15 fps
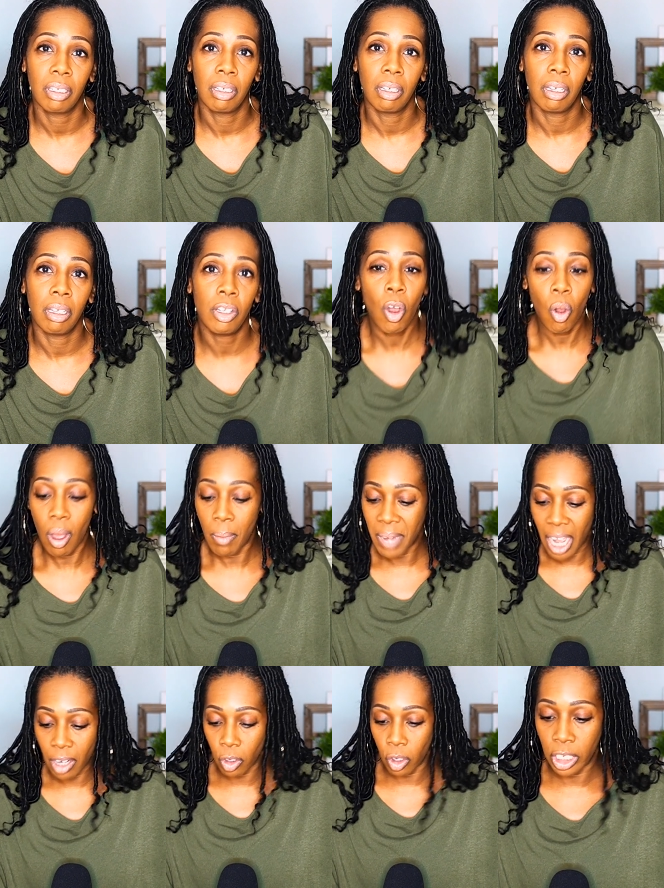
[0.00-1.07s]
No, I'm
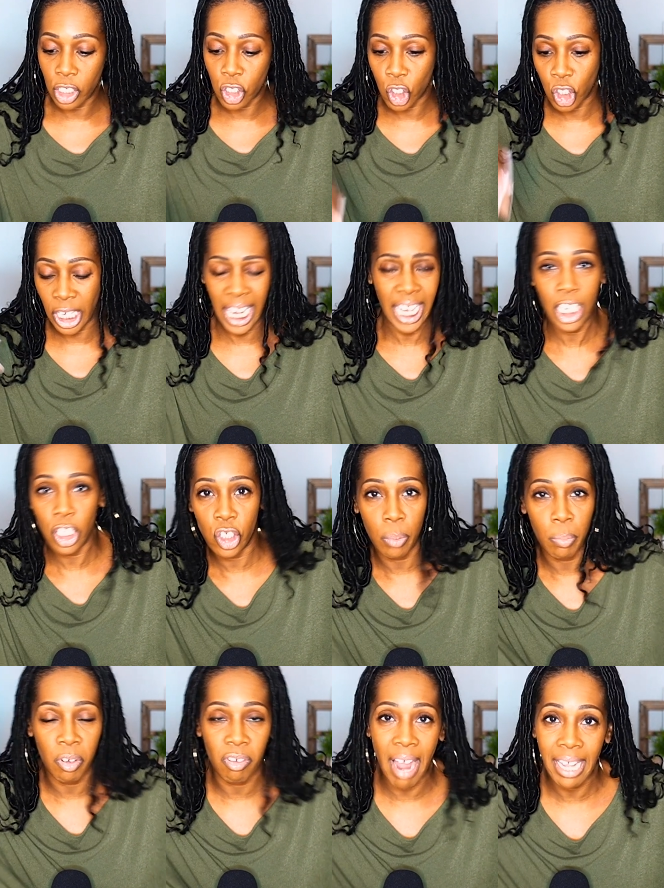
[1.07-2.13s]
not going to change it
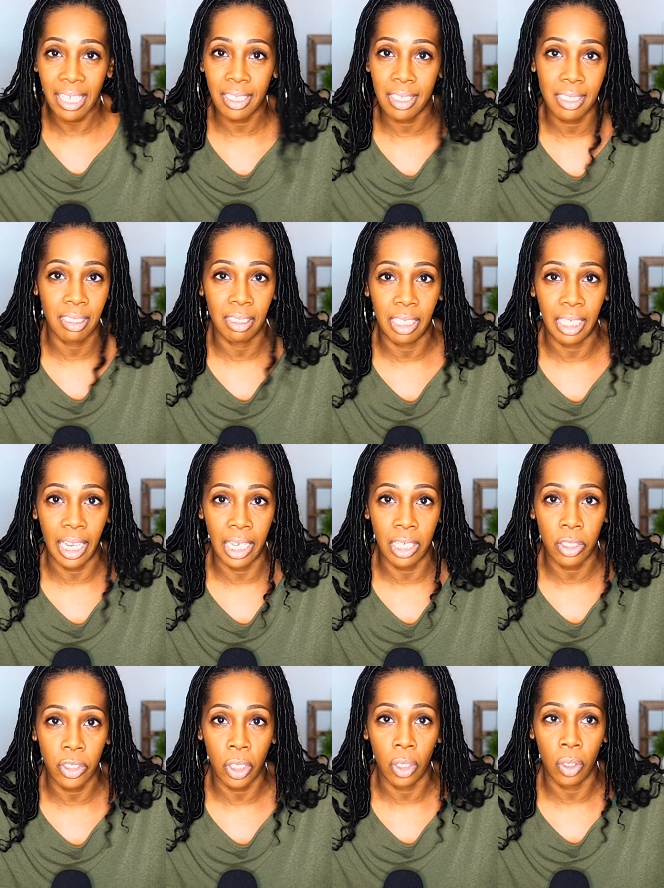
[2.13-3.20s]
miraculously
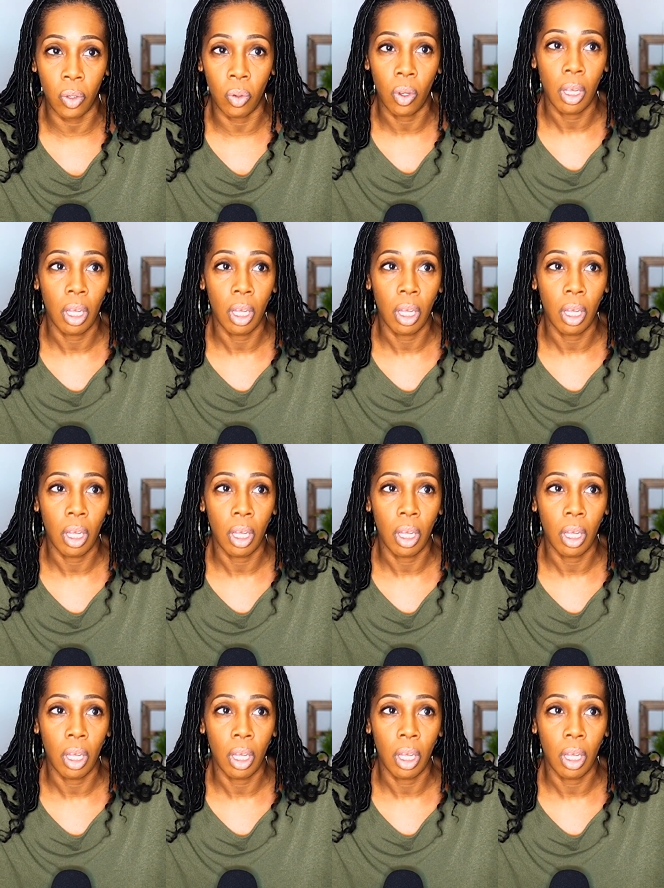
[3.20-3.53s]
into